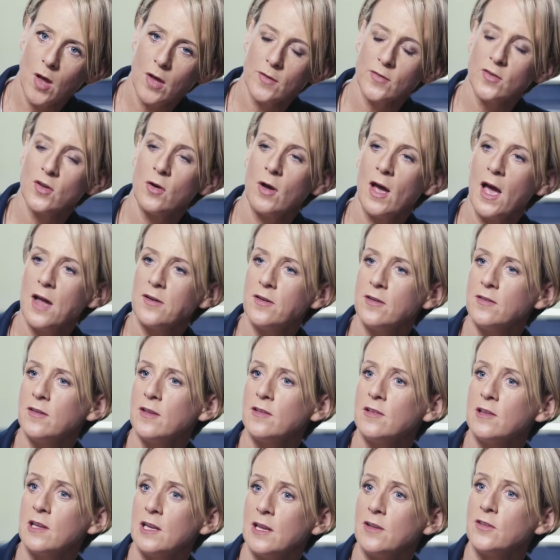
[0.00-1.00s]
So how does a
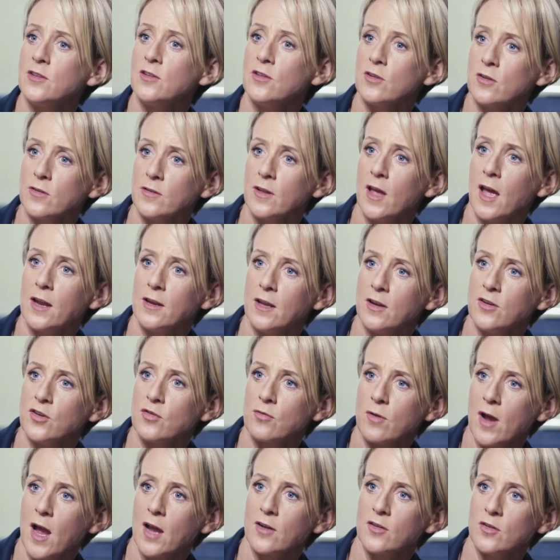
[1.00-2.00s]
solicitor then
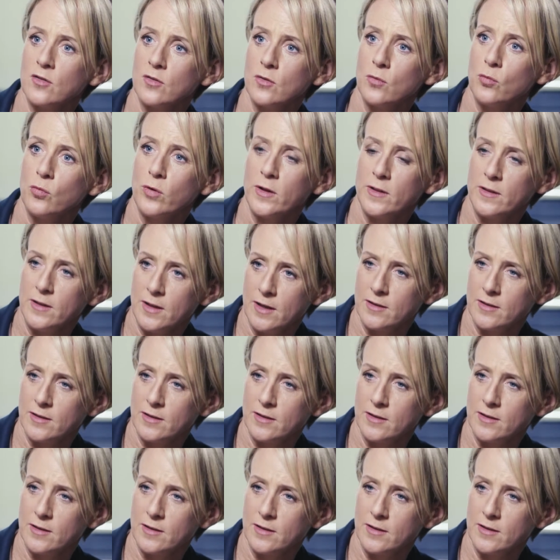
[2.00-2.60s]
interact with the